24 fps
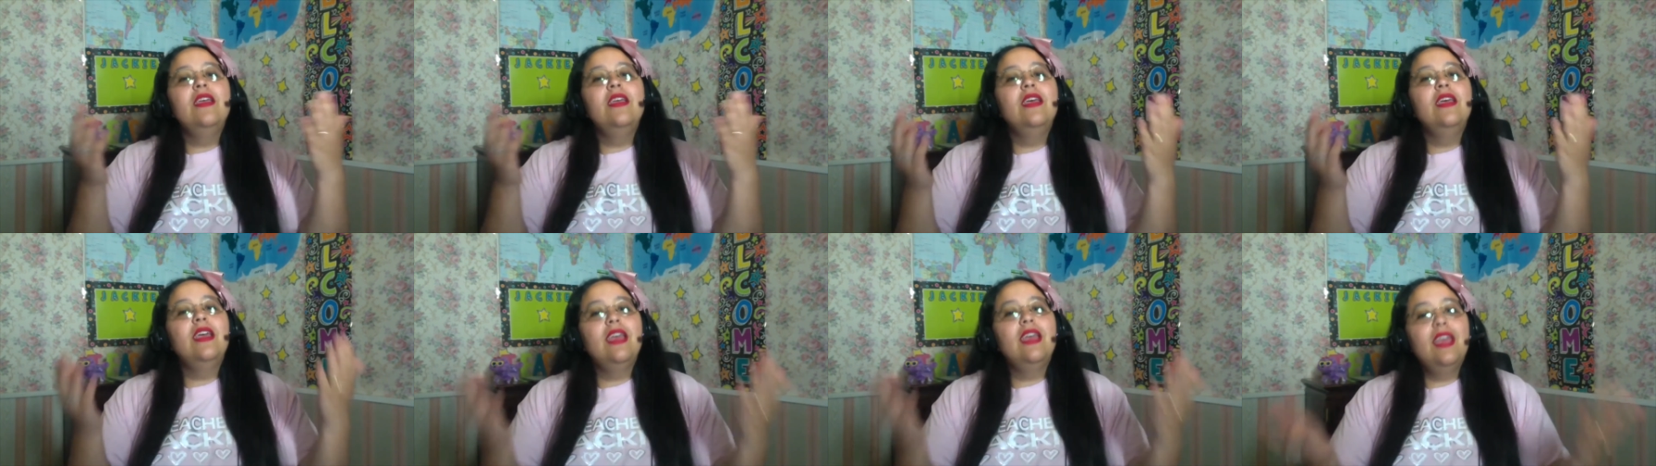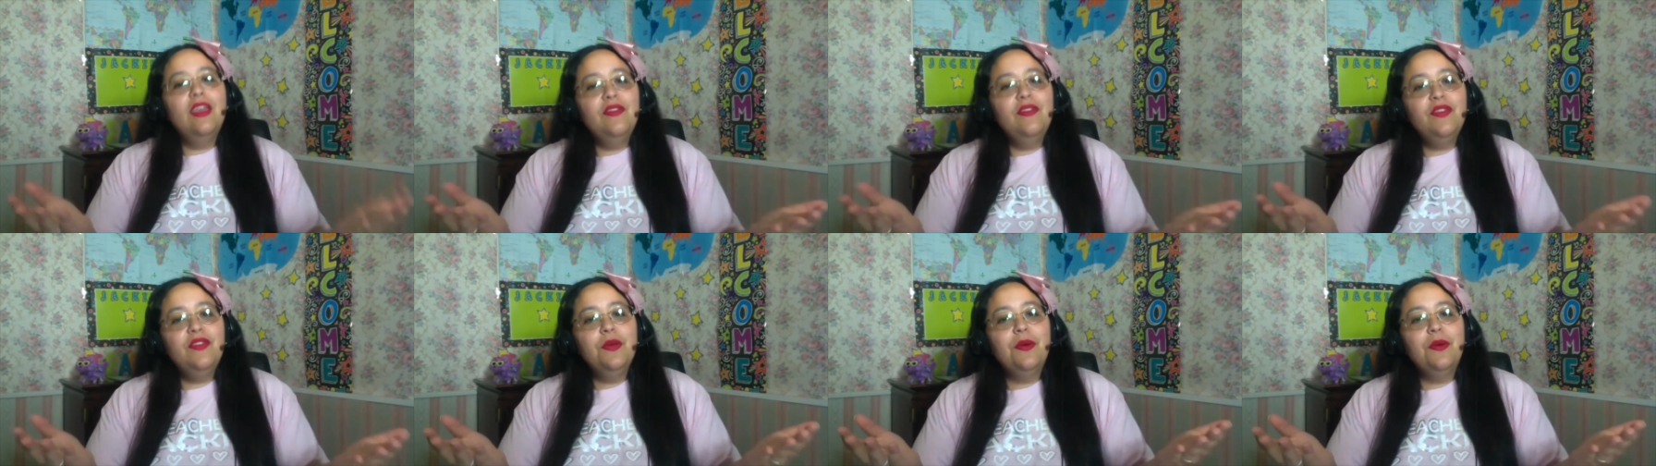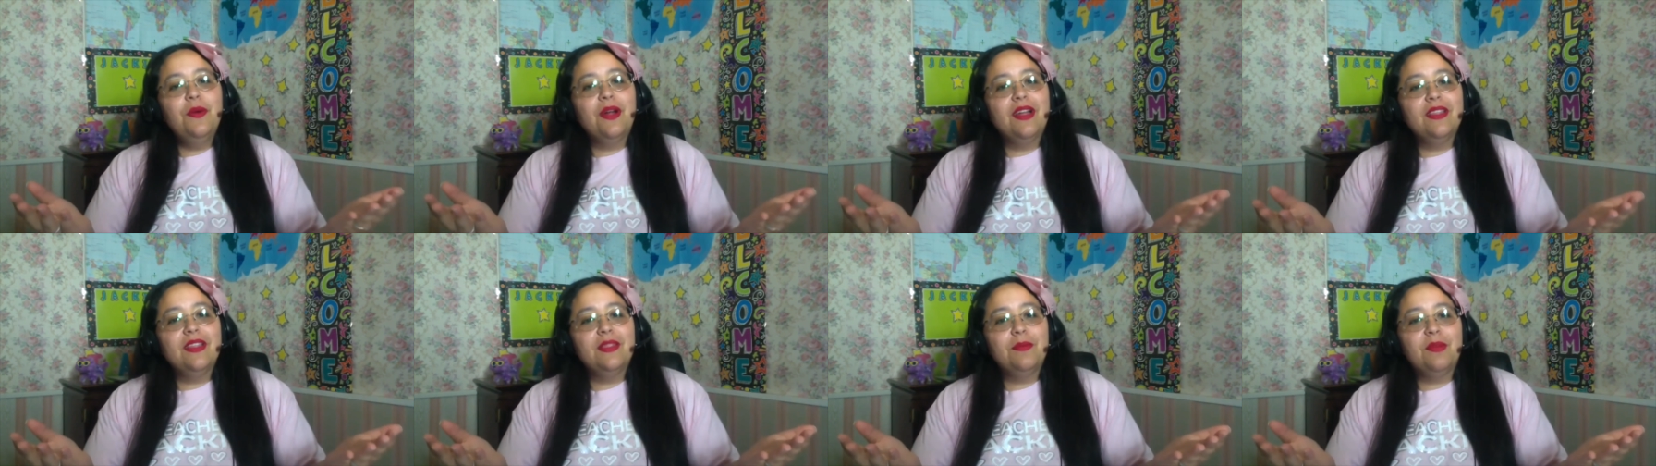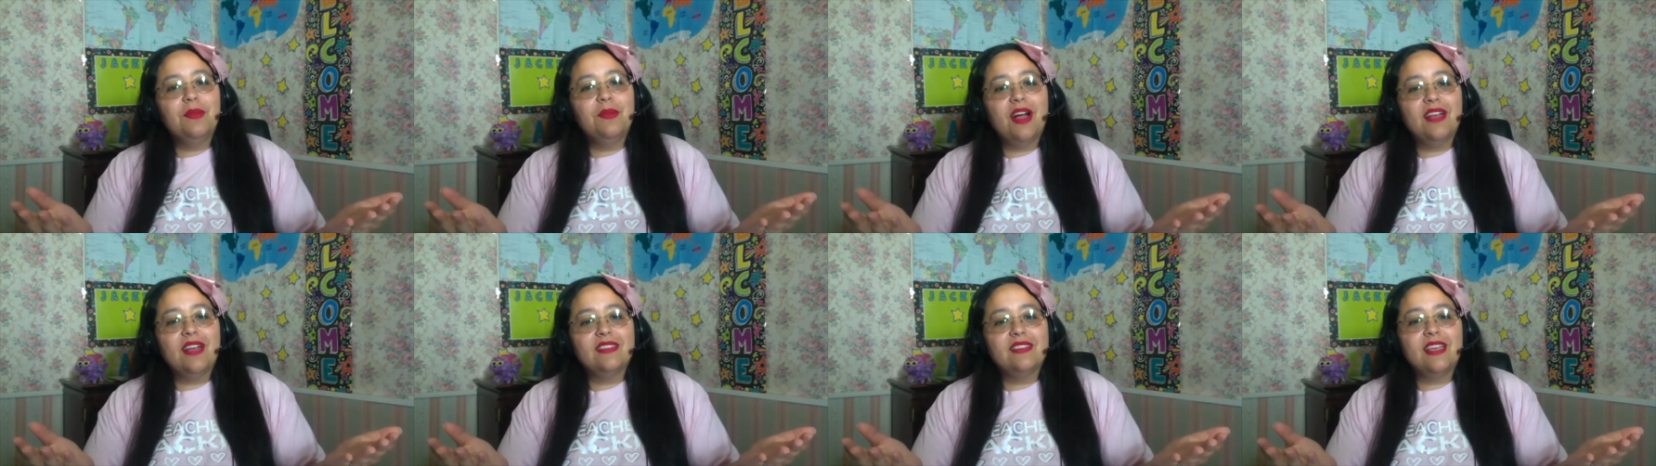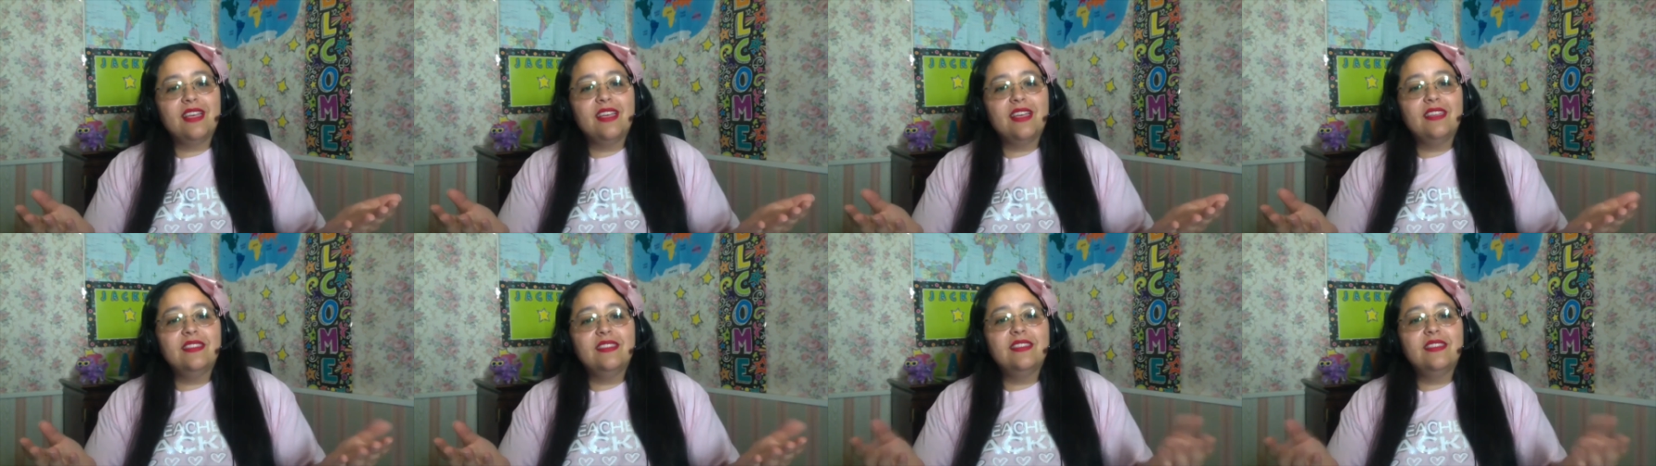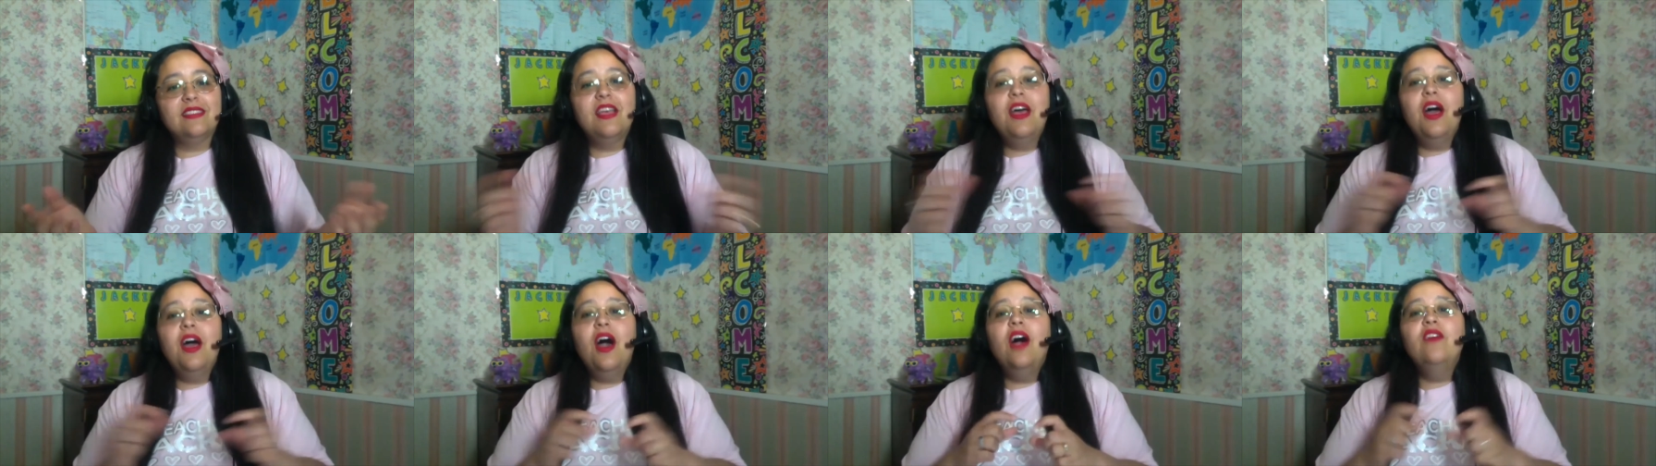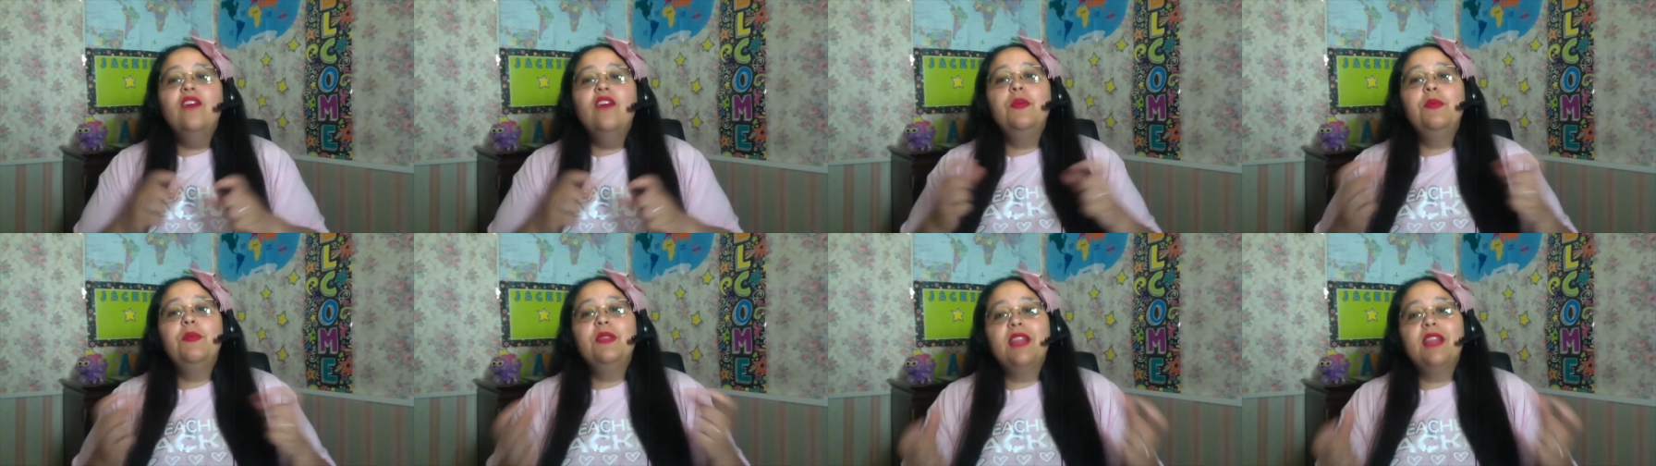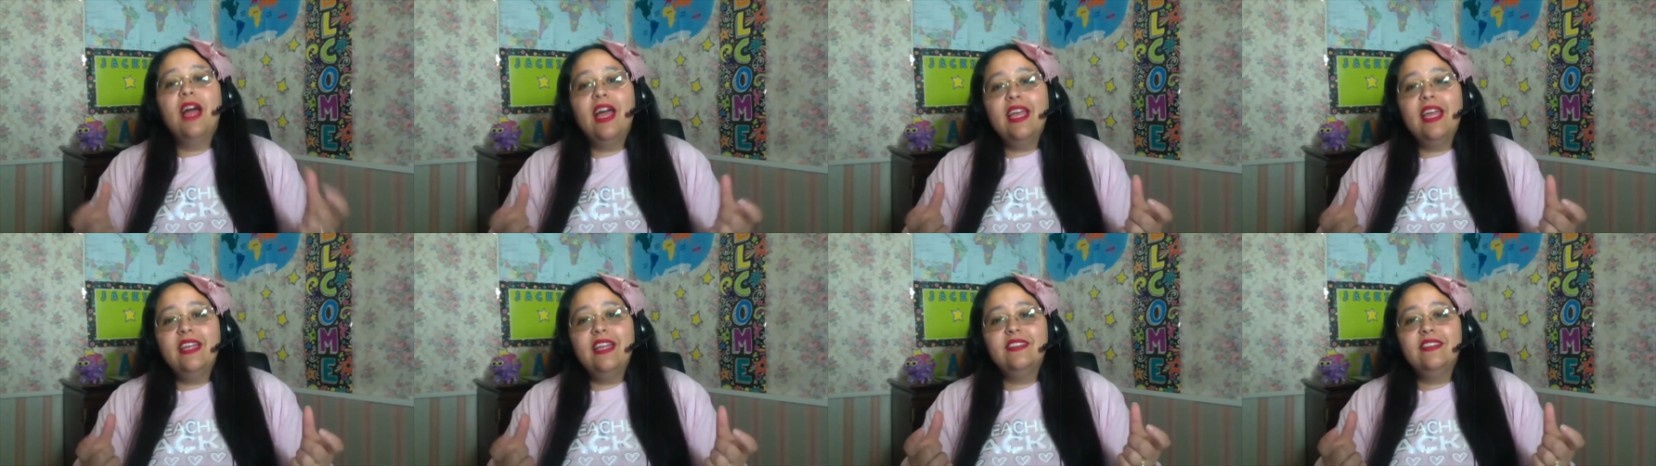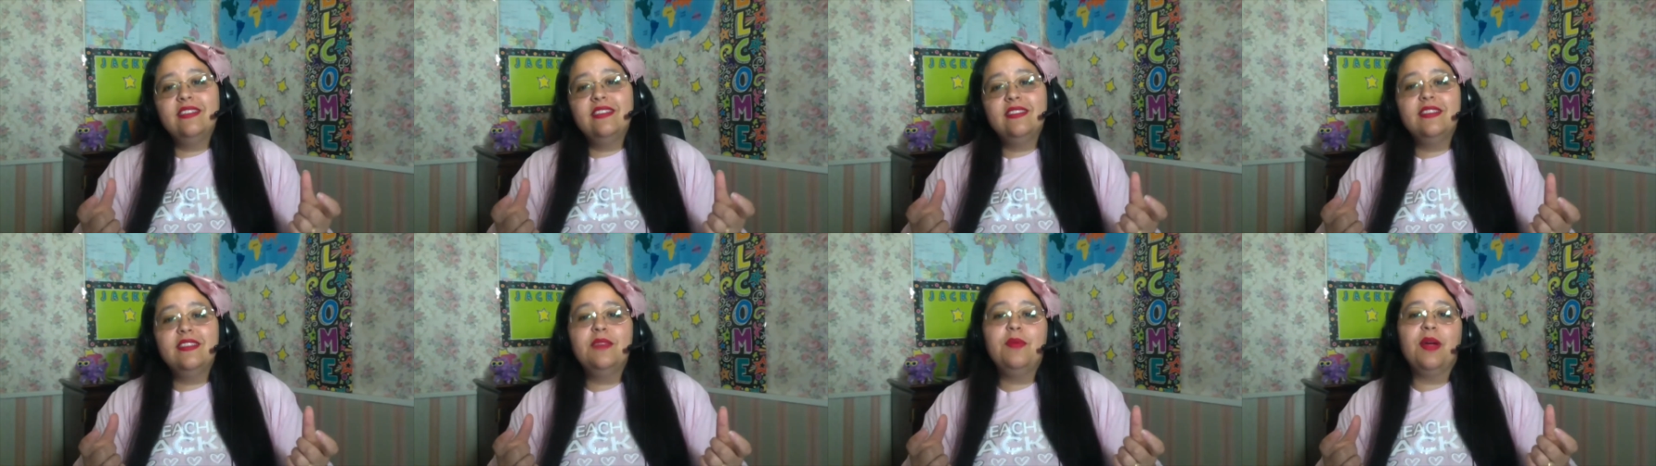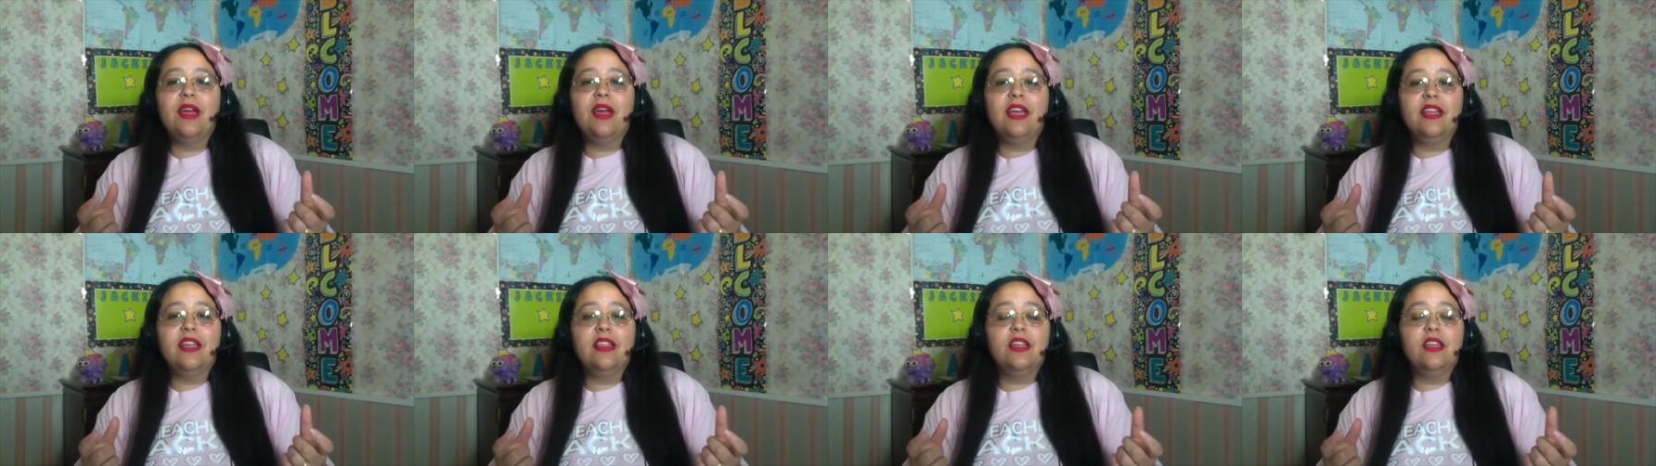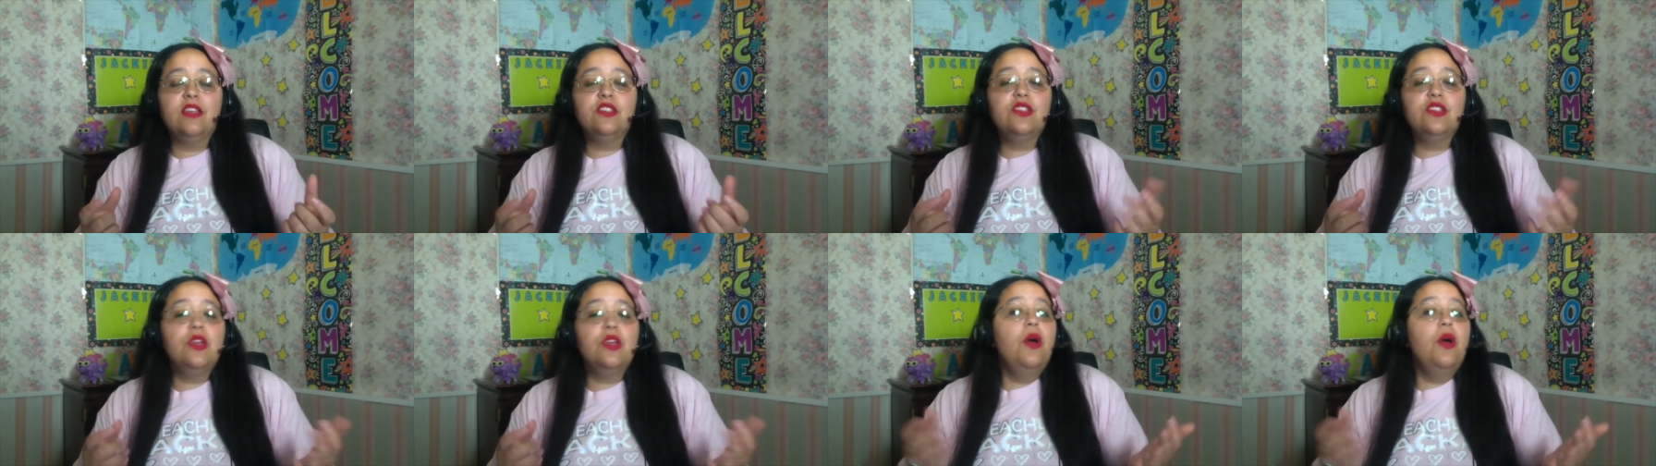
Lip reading: If you are in the process of applying to Zebra English,